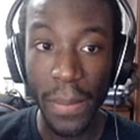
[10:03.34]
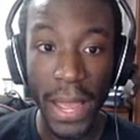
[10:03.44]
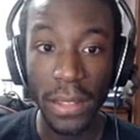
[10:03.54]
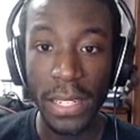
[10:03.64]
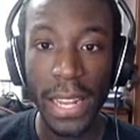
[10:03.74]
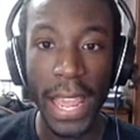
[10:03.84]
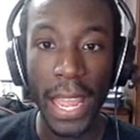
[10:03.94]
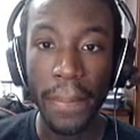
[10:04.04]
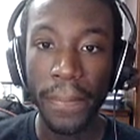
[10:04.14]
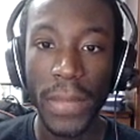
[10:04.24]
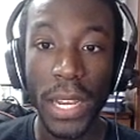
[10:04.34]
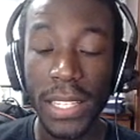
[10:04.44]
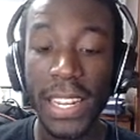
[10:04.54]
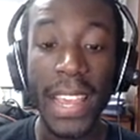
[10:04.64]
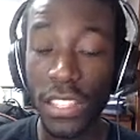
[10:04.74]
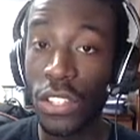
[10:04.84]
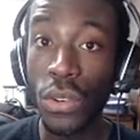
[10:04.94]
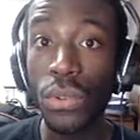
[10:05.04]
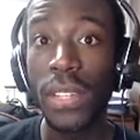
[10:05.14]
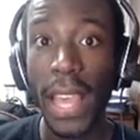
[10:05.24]
the mail today. Today's
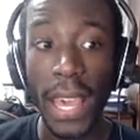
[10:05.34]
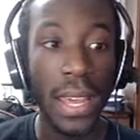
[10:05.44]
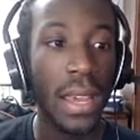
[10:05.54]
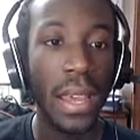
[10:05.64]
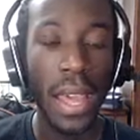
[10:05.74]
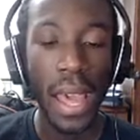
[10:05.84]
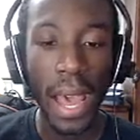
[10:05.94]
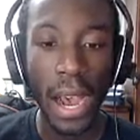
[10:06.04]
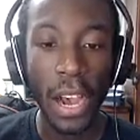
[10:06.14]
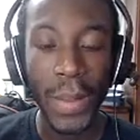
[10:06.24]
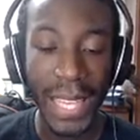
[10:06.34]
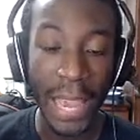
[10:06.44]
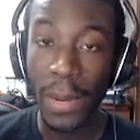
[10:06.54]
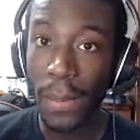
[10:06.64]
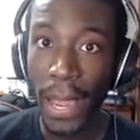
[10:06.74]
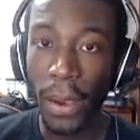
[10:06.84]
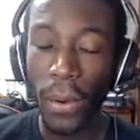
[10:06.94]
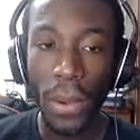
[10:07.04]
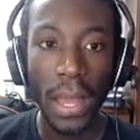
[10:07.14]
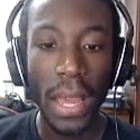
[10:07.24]
Tuesday. It came in the
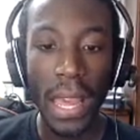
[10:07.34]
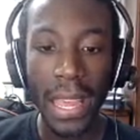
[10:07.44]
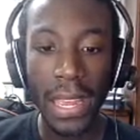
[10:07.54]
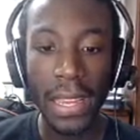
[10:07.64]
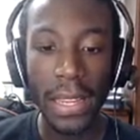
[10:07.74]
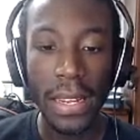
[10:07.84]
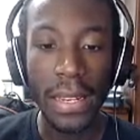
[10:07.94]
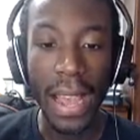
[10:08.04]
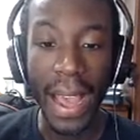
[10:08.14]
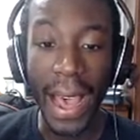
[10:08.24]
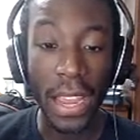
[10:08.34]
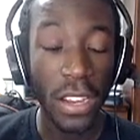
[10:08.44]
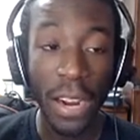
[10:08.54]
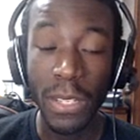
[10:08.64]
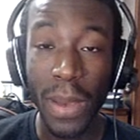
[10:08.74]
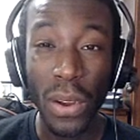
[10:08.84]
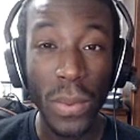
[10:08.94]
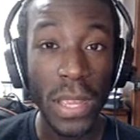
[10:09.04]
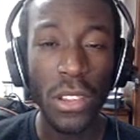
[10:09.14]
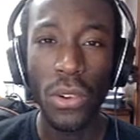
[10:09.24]
mail, and I hook it up to my
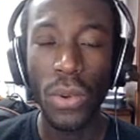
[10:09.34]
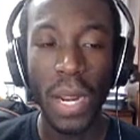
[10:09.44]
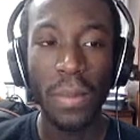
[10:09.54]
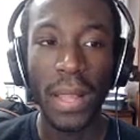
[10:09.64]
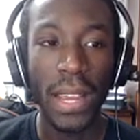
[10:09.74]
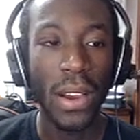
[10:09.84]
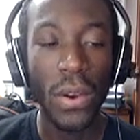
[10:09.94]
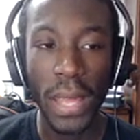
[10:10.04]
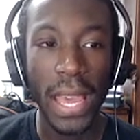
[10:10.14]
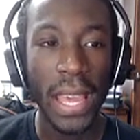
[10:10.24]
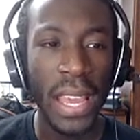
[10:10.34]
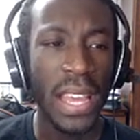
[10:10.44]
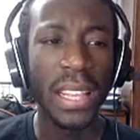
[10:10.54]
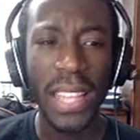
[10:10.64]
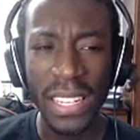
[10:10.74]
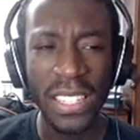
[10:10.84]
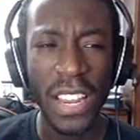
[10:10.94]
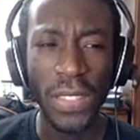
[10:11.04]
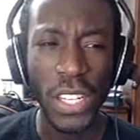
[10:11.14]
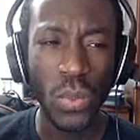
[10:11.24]
Wii U, and I'm like, okay, let's
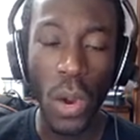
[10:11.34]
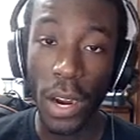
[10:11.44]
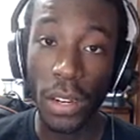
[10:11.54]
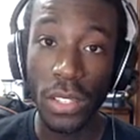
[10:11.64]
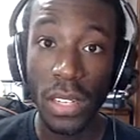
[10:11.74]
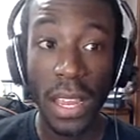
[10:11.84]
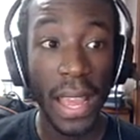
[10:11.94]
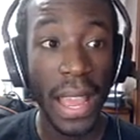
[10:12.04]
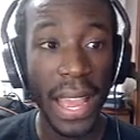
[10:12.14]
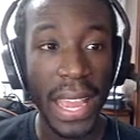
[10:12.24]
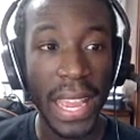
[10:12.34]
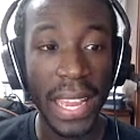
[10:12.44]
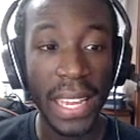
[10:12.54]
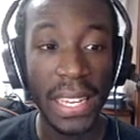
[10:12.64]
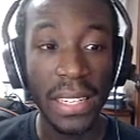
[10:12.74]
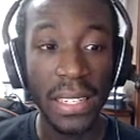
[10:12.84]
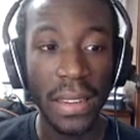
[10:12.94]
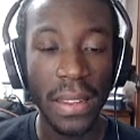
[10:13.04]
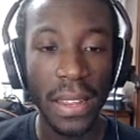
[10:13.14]
see if this works. And